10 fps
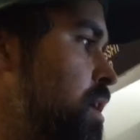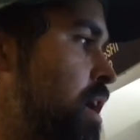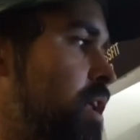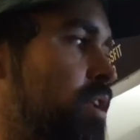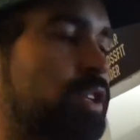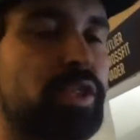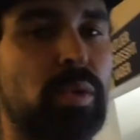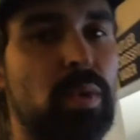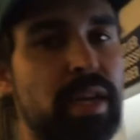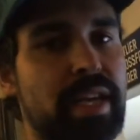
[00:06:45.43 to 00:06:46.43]
and
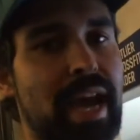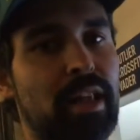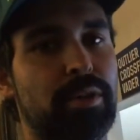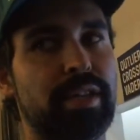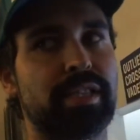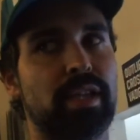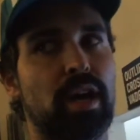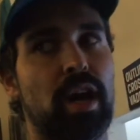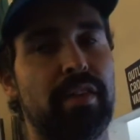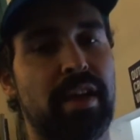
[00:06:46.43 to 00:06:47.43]
20 calories
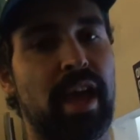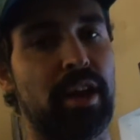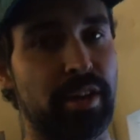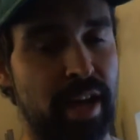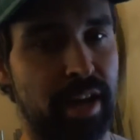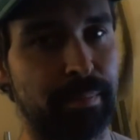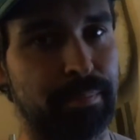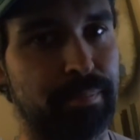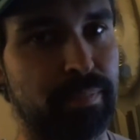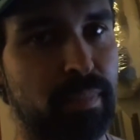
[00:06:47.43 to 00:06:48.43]
on the air dyne.
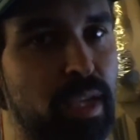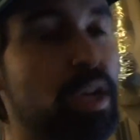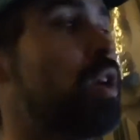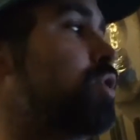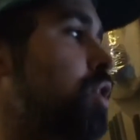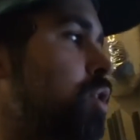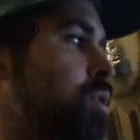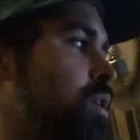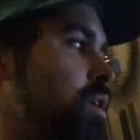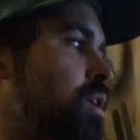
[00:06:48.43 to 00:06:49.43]
So
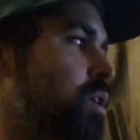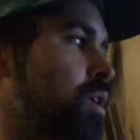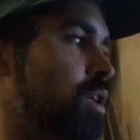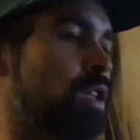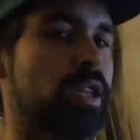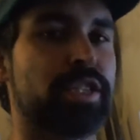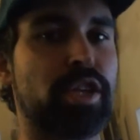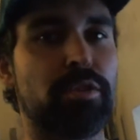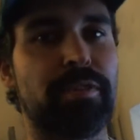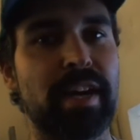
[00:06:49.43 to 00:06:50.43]
let's
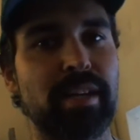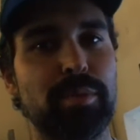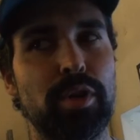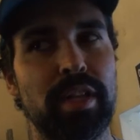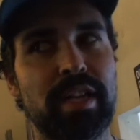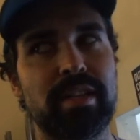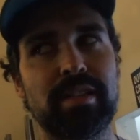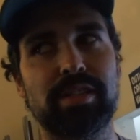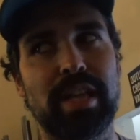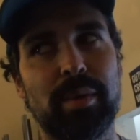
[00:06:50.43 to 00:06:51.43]
go find Abduli
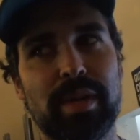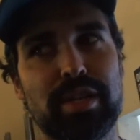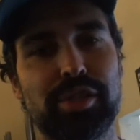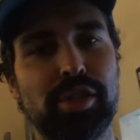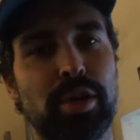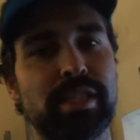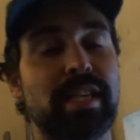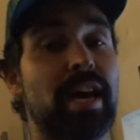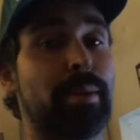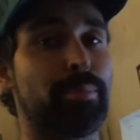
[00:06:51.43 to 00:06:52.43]
so that way he can show us
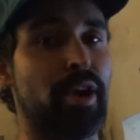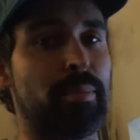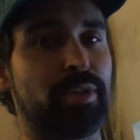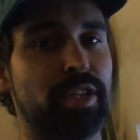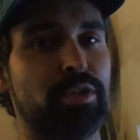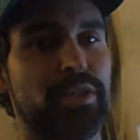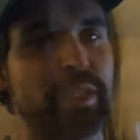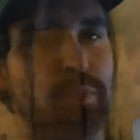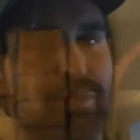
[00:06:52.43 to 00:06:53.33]
how to properly do these